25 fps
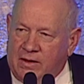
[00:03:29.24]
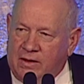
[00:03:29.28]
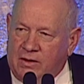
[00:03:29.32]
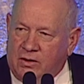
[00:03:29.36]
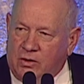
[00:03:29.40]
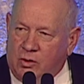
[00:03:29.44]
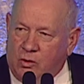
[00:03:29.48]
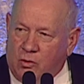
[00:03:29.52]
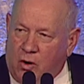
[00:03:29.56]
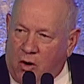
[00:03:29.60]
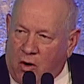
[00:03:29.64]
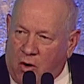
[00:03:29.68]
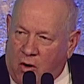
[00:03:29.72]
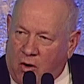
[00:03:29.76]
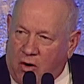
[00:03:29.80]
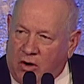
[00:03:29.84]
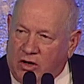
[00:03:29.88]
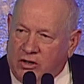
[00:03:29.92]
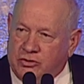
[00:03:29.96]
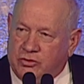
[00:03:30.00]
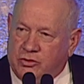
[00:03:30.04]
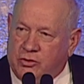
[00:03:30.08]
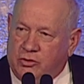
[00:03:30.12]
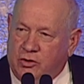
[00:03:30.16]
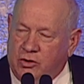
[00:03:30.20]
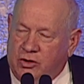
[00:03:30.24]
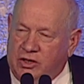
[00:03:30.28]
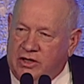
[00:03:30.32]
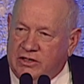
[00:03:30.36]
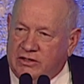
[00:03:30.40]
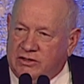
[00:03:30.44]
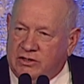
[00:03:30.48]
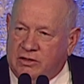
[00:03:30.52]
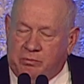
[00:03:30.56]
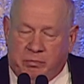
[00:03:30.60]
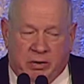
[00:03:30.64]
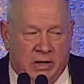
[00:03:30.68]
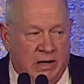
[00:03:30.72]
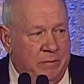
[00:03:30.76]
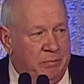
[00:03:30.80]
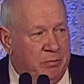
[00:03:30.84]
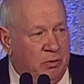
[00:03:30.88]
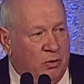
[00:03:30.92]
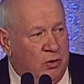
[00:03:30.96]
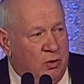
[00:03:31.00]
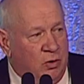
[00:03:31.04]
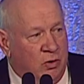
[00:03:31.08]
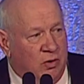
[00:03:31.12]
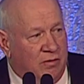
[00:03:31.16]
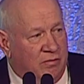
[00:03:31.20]
you are as good as the
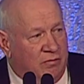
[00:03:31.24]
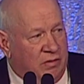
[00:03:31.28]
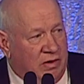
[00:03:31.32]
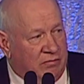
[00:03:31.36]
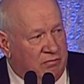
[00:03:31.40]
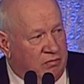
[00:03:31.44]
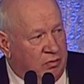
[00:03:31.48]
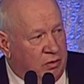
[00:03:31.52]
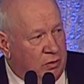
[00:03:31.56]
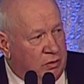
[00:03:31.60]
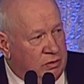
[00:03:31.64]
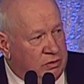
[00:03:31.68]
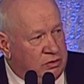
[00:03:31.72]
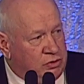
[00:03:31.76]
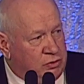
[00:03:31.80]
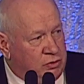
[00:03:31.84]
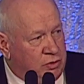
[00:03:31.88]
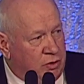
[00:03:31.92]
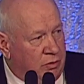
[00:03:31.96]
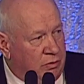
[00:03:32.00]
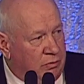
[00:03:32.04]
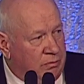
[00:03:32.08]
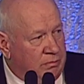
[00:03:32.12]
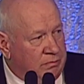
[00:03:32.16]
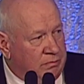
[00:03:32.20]
people who have influenced you.